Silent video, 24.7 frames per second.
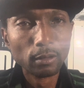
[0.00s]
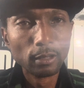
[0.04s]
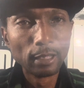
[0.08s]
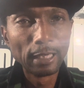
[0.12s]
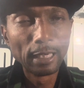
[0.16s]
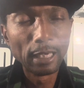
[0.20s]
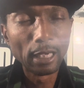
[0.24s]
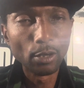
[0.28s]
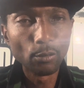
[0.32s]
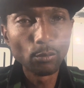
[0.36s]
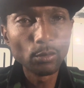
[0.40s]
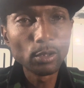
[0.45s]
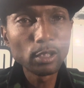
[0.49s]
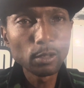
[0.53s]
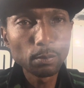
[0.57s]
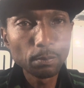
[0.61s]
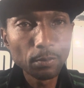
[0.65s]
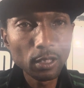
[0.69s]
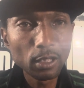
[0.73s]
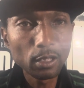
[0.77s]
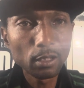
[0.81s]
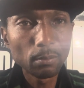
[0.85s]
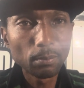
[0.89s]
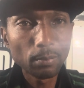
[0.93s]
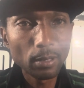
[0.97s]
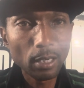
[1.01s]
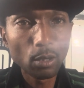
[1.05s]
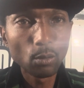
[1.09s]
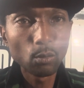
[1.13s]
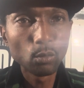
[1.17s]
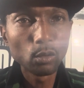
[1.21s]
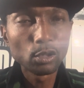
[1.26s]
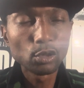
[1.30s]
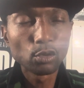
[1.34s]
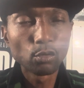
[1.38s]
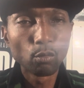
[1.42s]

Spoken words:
And we speaking about what's